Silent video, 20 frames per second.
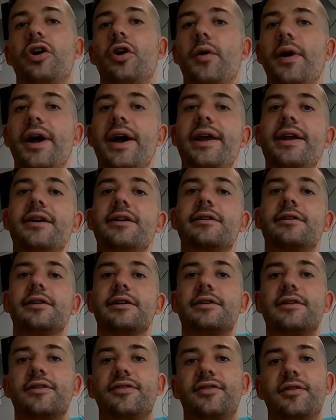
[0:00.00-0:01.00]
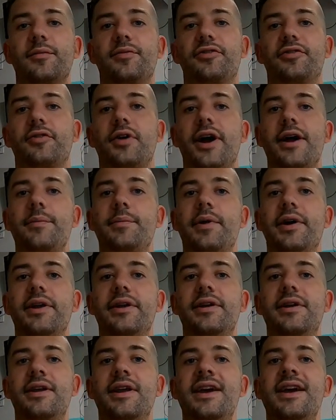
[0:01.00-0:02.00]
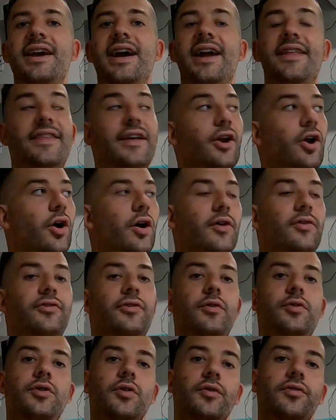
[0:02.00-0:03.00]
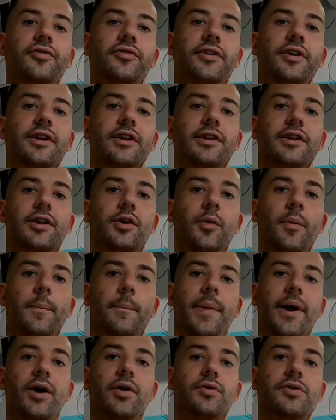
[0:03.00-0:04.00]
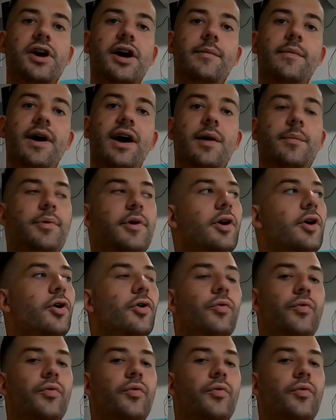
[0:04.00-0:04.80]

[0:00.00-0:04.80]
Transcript: go ahead and click the subscribe button and then also you'll see a little bell come up.